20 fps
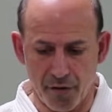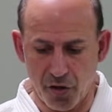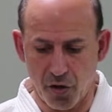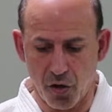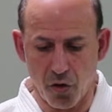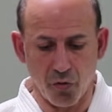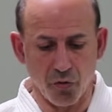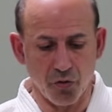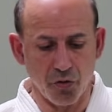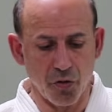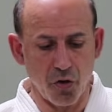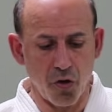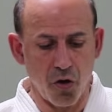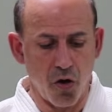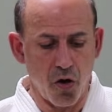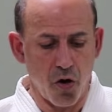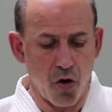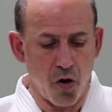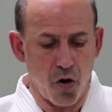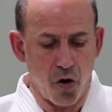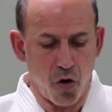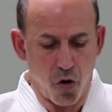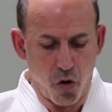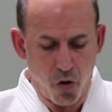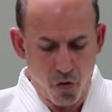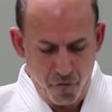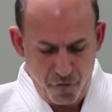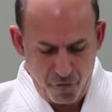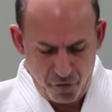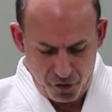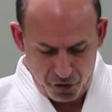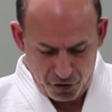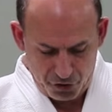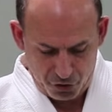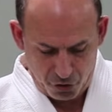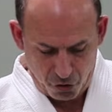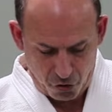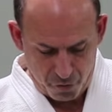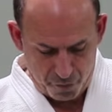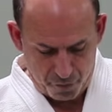goes over the
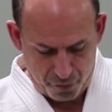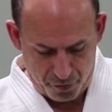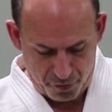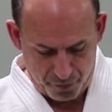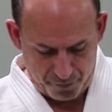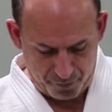top